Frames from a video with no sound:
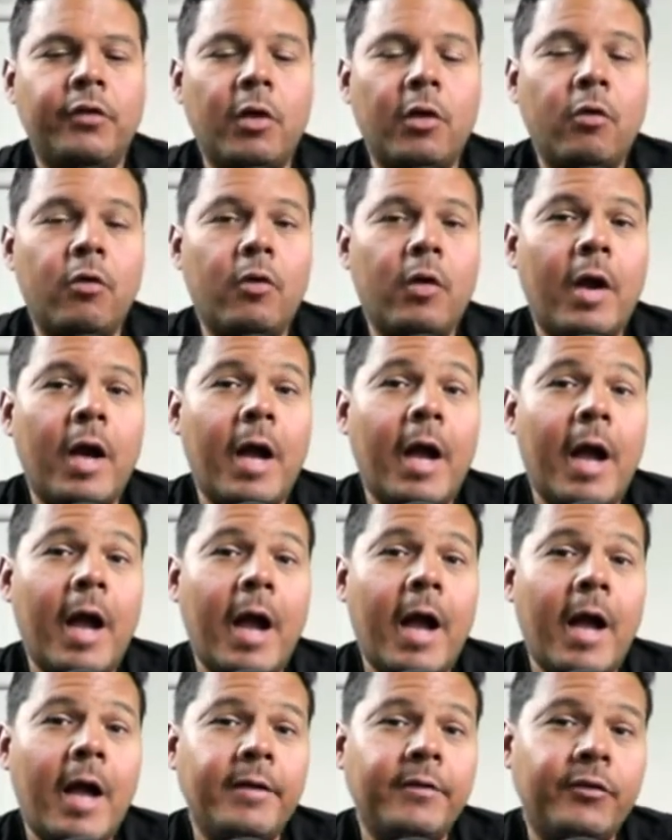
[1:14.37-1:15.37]
So
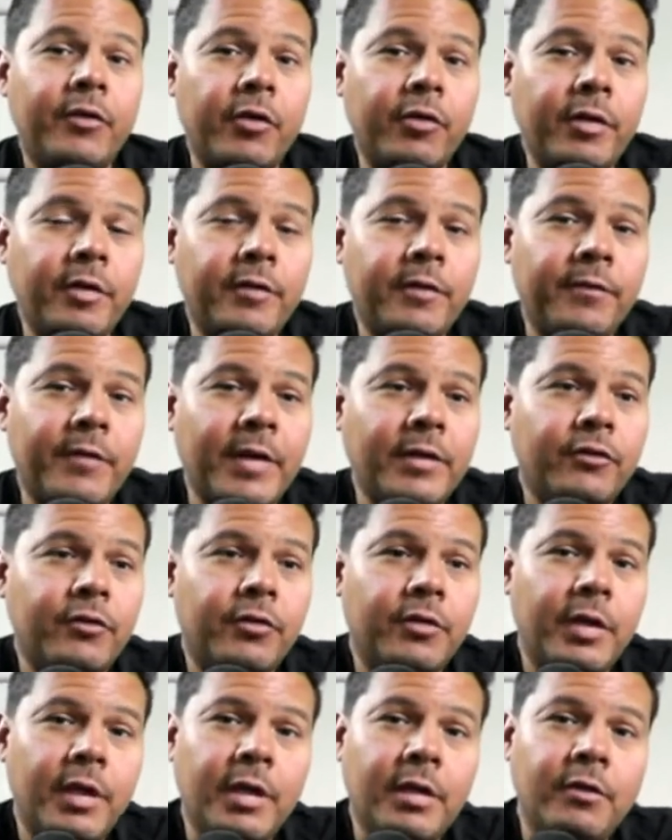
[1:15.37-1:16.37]
I started to
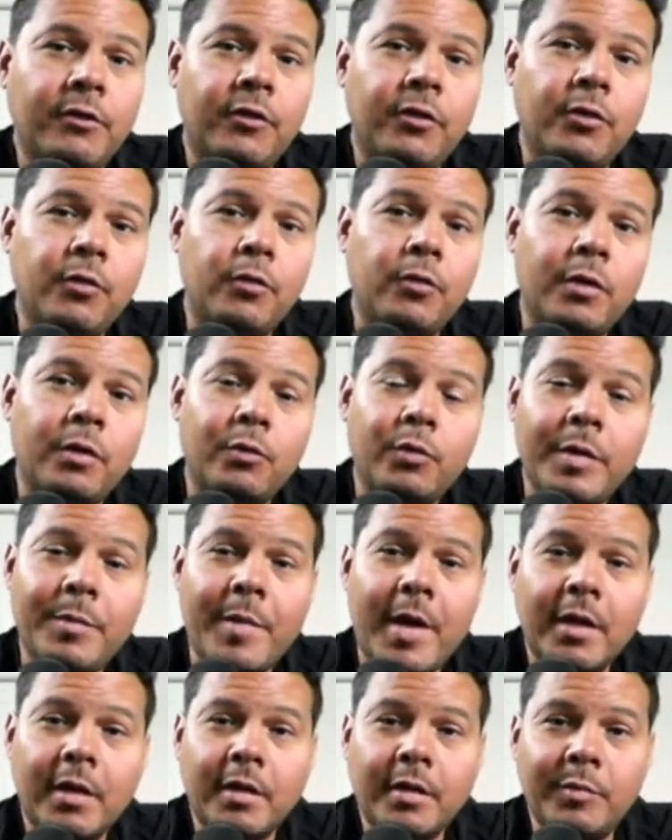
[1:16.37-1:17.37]
venture into the
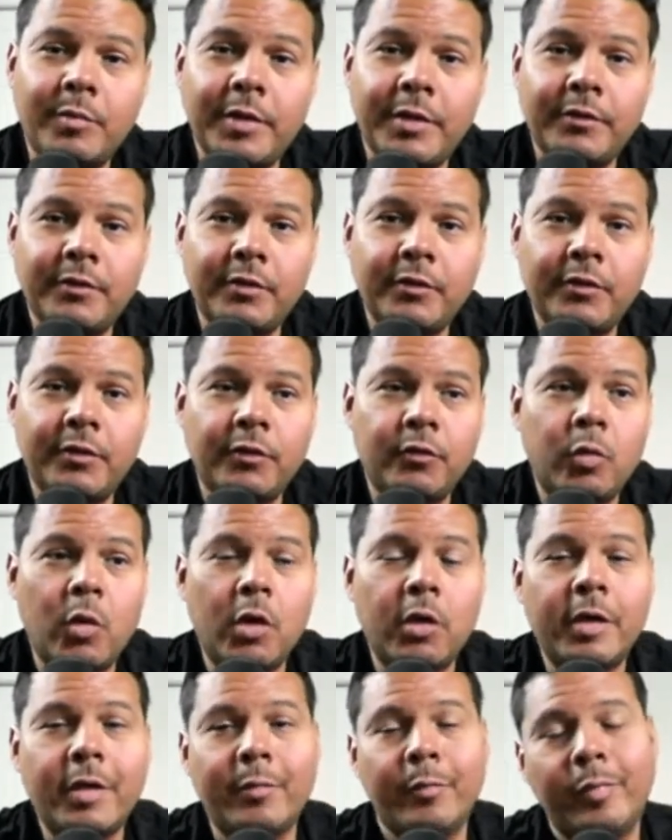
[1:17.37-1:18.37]
remodeling business as
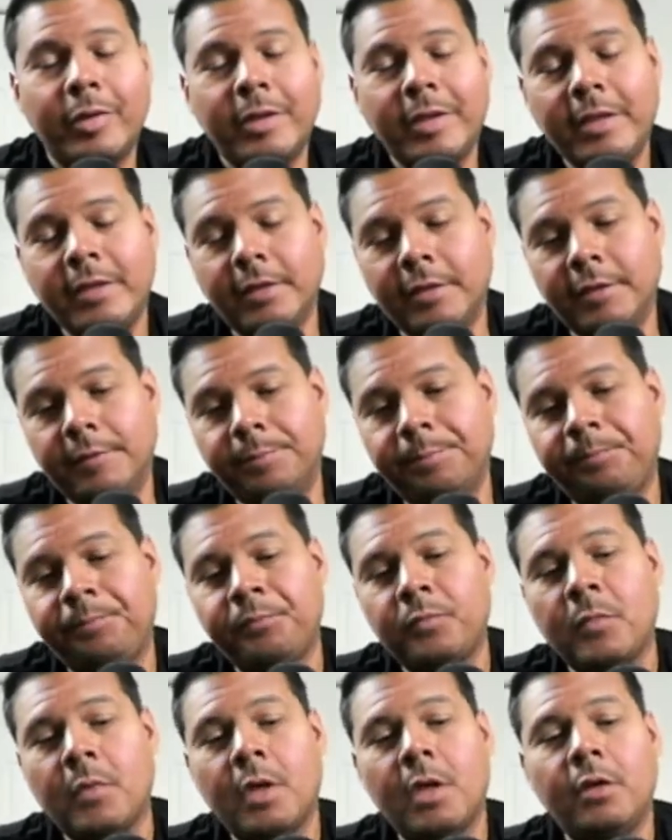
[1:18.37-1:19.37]
well completely.
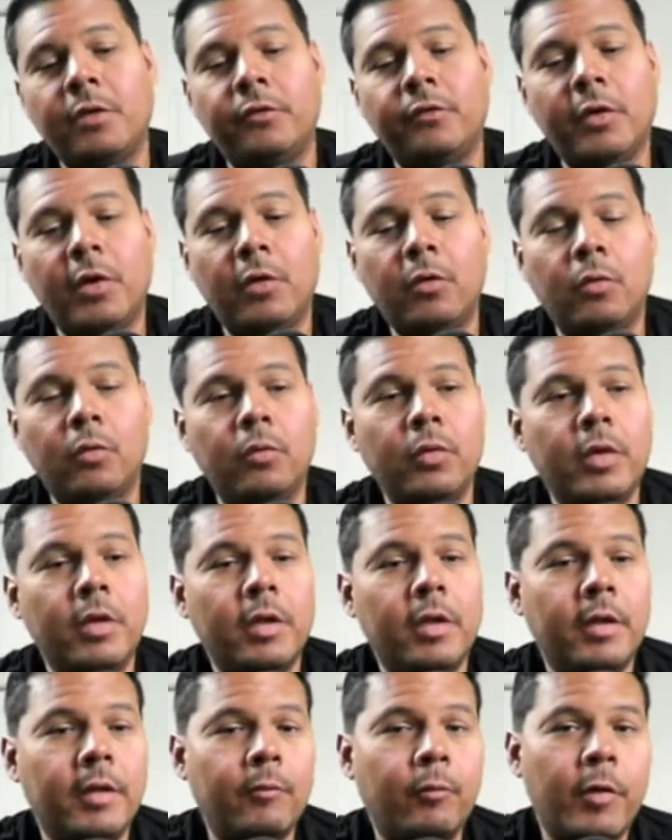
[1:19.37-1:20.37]
So
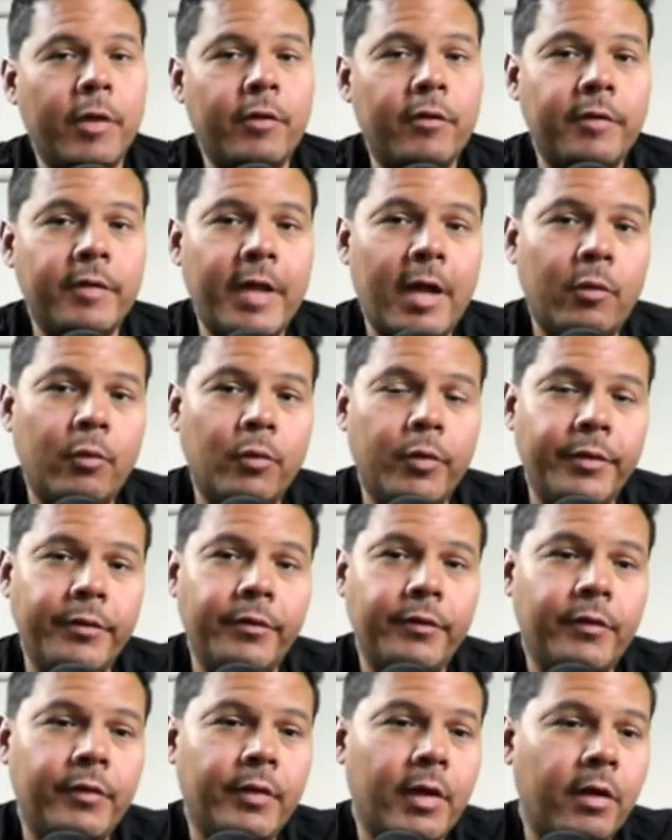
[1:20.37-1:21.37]
whether that
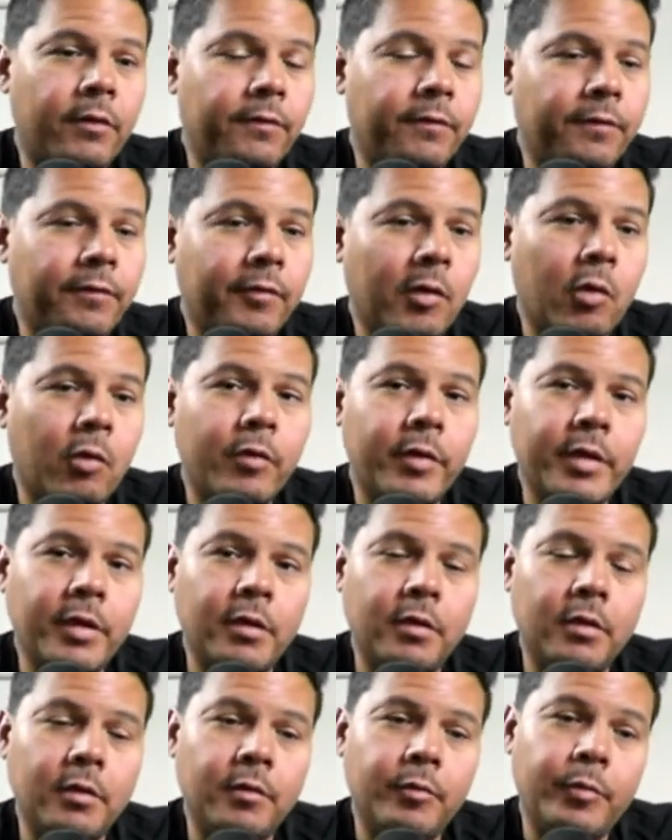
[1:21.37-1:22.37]
was uh,
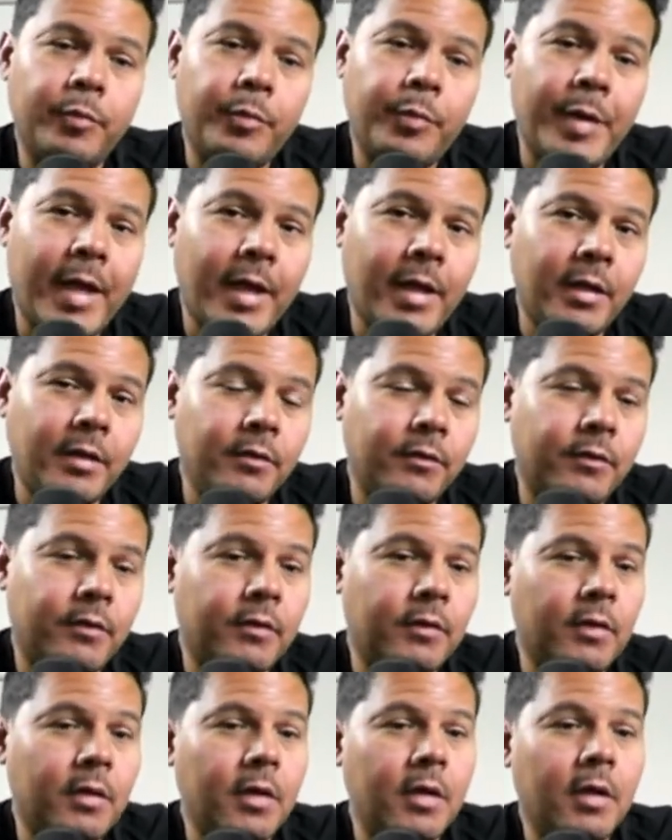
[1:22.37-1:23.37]
flooring,
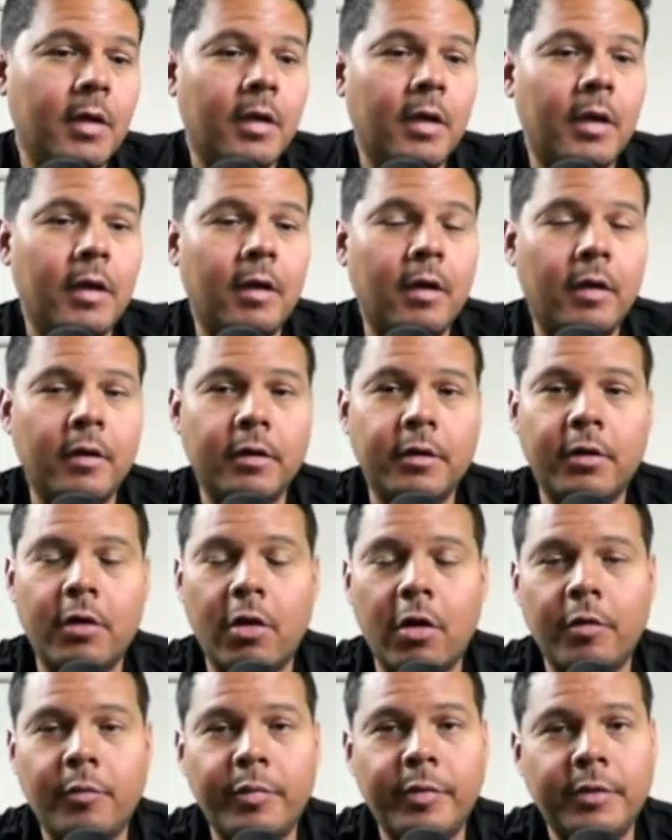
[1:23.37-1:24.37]
paint, uh,
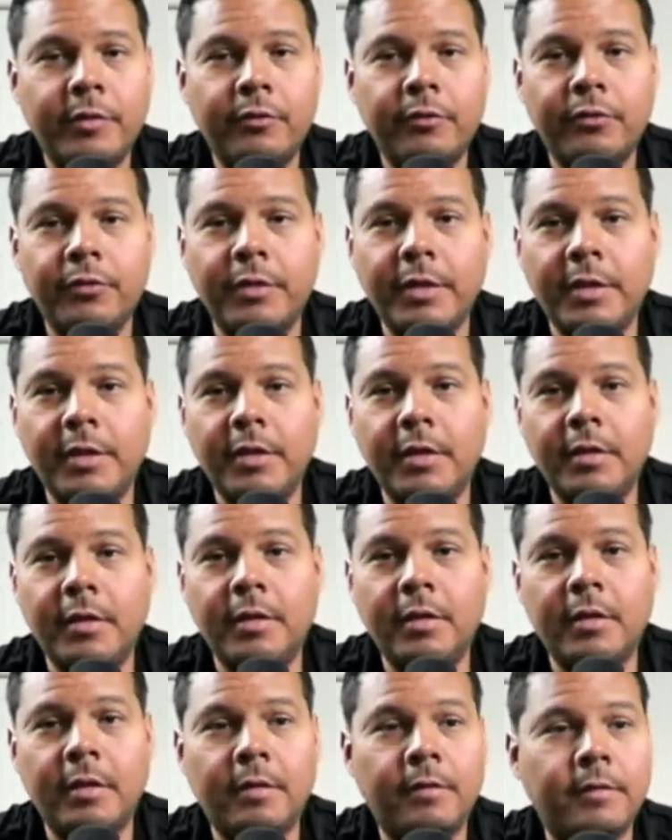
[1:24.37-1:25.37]

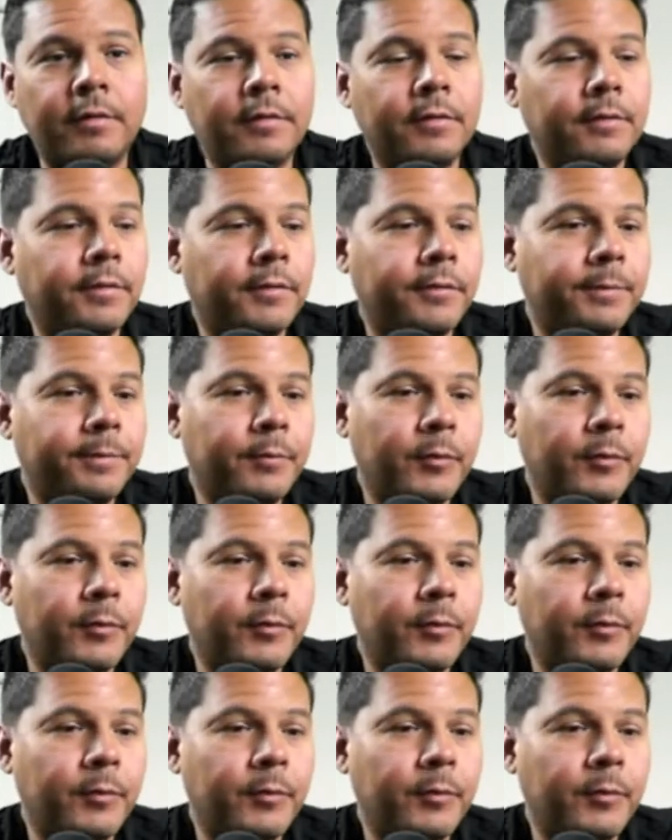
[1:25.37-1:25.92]
carpentry, uh,